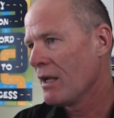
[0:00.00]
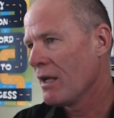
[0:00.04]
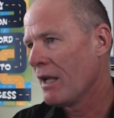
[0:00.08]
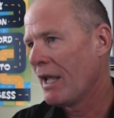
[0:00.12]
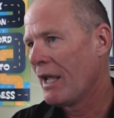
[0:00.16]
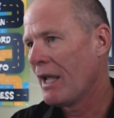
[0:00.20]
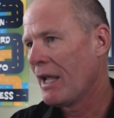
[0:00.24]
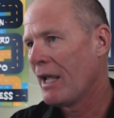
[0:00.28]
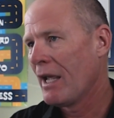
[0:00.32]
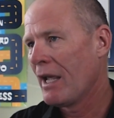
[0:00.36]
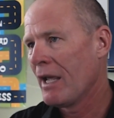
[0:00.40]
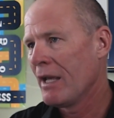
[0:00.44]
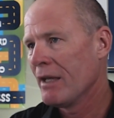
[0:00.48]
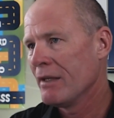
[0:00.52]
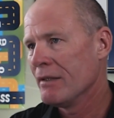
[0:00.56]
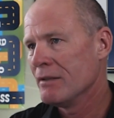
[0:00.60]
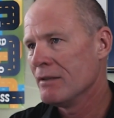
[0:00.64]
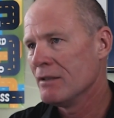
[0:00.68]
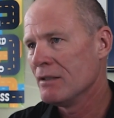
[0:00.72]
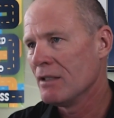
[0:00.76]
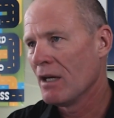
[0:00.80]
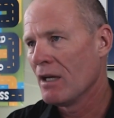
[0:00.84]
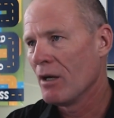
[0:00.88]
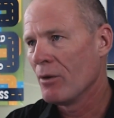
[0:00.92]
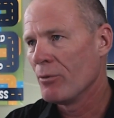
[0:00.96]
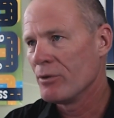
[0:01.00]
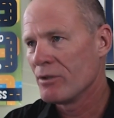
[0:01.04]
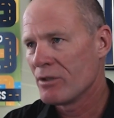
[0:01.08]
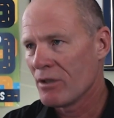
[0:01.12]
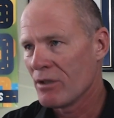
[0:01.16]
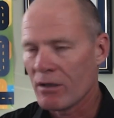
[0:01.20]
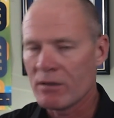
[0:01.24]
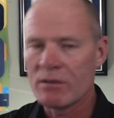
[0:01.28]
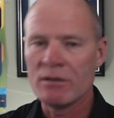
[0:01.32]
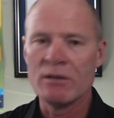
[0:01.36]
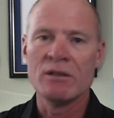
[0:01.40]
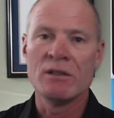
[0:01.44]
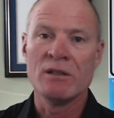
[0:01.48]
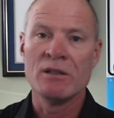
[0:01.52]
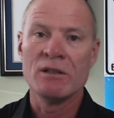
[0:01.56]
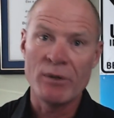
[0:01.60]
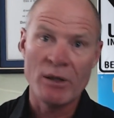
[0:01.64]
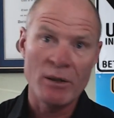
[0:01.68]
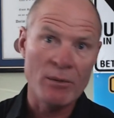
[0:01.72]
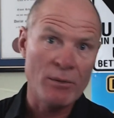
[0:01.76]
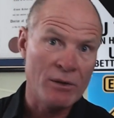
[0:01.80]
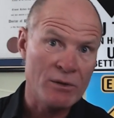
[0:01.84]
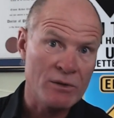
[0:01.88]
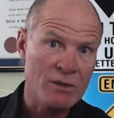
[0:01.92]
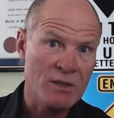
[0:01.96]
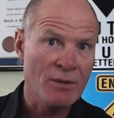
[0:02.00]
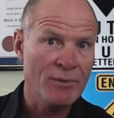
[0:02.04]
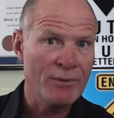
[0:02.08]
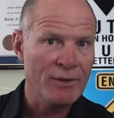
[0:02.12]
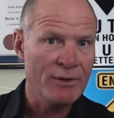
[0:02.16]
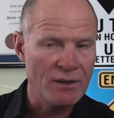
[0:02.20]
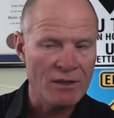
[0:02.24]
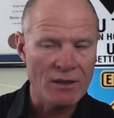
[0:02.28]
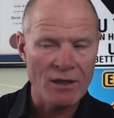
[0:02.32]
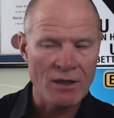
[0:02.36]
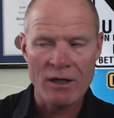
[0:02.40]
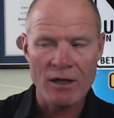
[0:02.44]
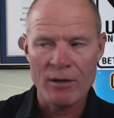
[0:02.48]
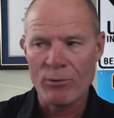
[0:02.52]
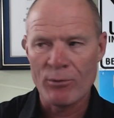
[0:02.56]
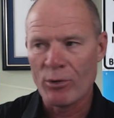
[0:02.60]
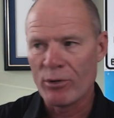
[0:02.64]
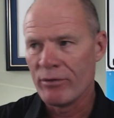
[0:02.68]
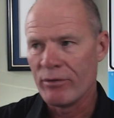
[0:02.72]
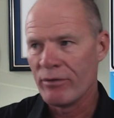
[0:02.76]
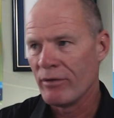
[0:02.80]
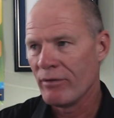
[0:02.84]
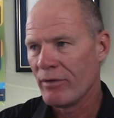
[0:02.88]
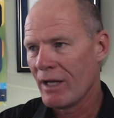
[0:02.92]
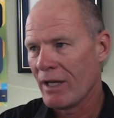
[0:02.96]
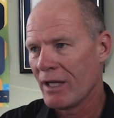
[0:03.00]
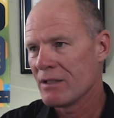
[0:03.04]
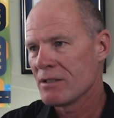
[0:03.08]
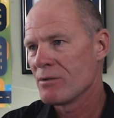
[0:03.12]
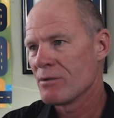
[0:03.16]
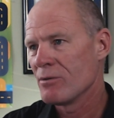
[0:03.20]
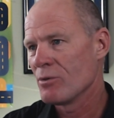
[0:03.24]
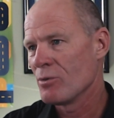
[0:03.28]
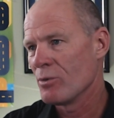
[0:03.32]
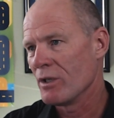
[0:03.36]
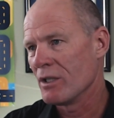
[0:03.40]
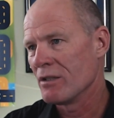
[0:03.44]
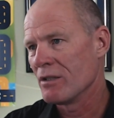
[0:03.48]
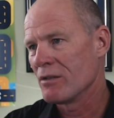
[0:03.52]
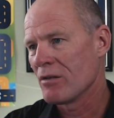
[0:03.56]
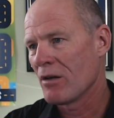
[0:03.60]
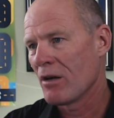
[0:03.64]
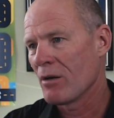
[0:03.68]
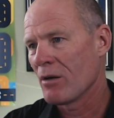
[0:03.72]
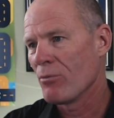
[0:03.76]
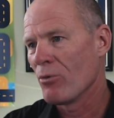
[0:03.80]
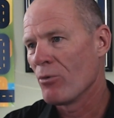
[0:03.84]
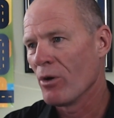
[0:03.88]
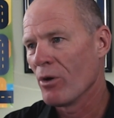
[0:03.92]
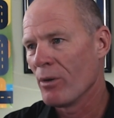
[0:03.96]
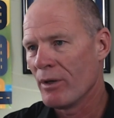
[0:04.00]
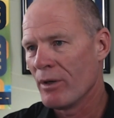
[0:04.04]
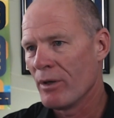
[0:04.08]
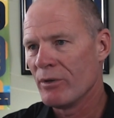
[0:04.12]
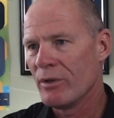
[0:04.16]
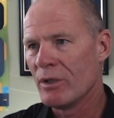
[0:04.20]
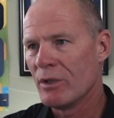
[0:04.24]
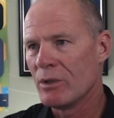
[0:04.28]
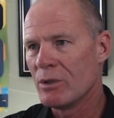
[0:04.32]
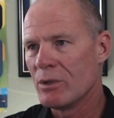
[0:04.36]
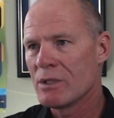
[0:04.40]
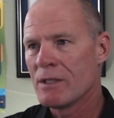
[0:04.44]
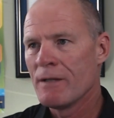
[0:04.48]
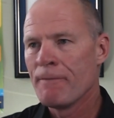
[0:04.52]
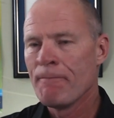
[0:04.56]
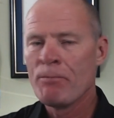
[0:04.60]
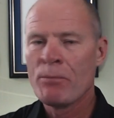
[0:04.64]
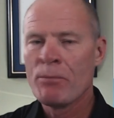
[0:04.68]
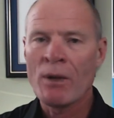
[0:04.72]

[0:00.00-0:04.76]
And we talked a little bit about some of the automotive advancements. We can talk more about those.